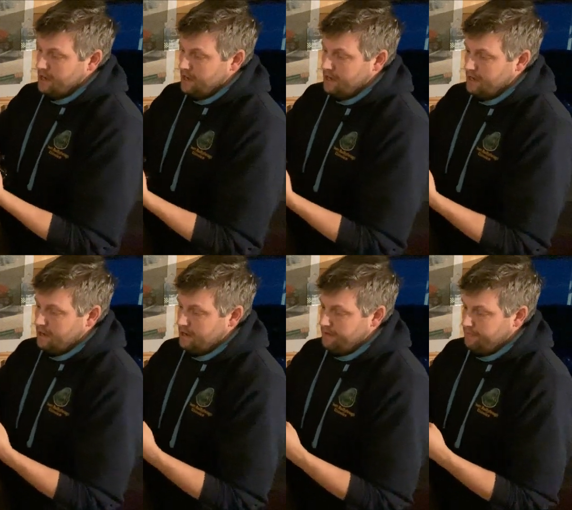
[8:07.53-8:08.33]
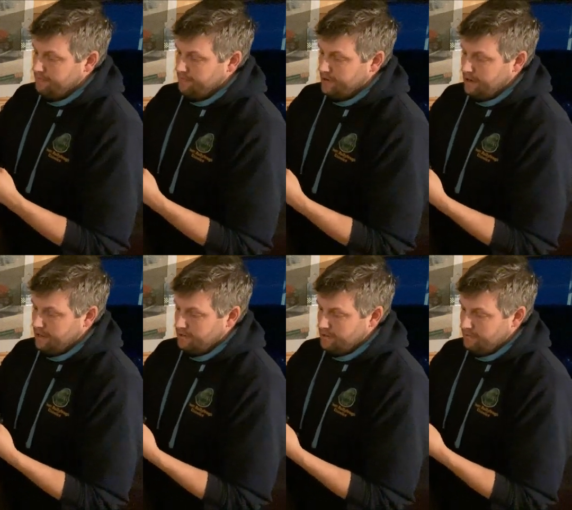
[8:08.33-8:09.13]

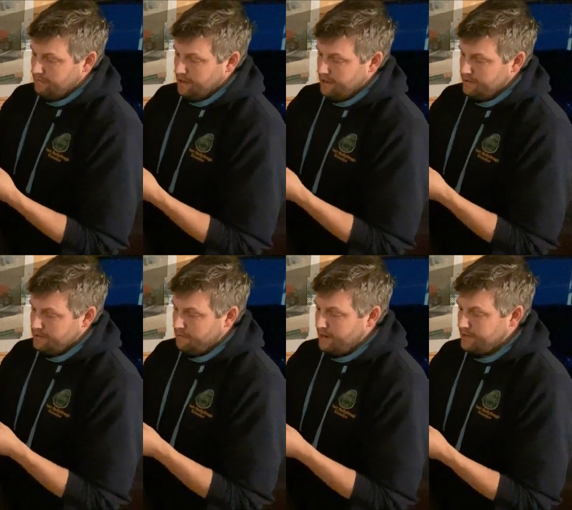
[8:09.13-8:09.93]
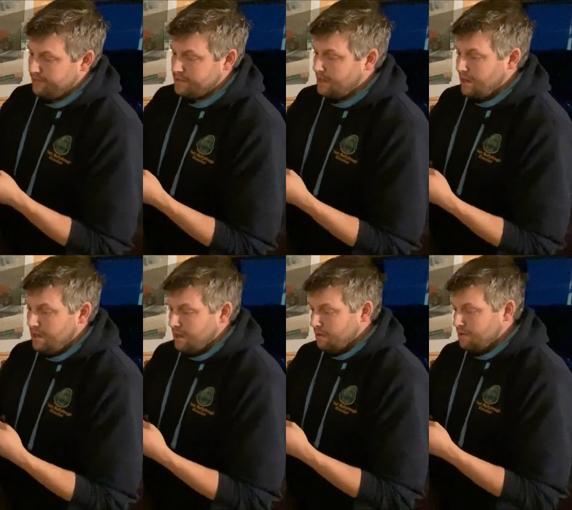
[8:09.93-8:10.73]
In some ways, if
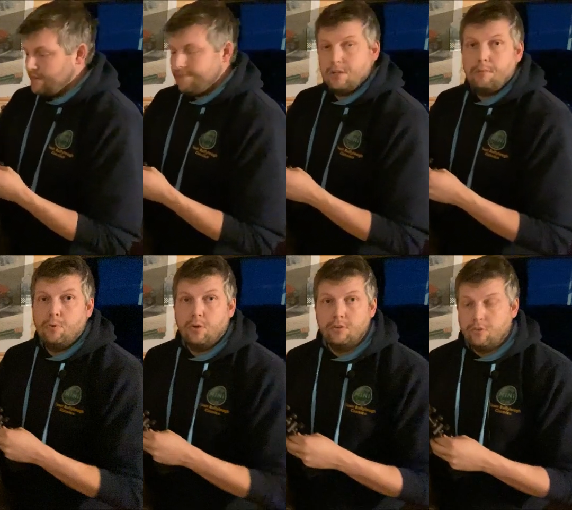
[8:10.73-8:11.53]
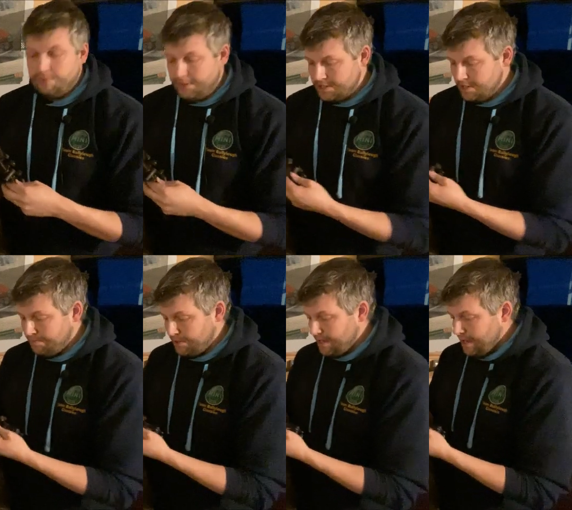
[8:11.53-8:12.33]
it's not broken, don't fix
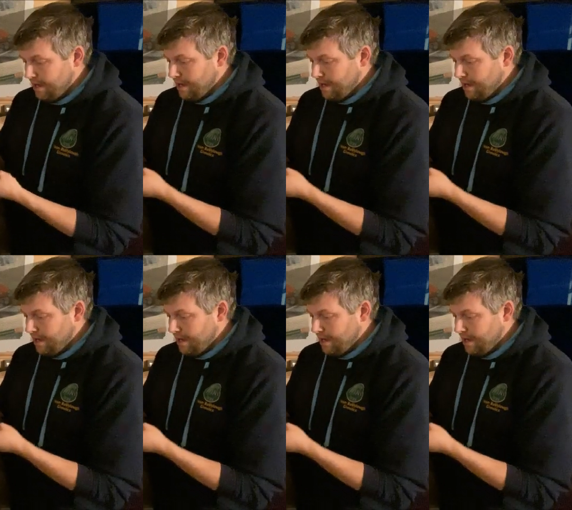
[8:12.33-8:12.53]
it. But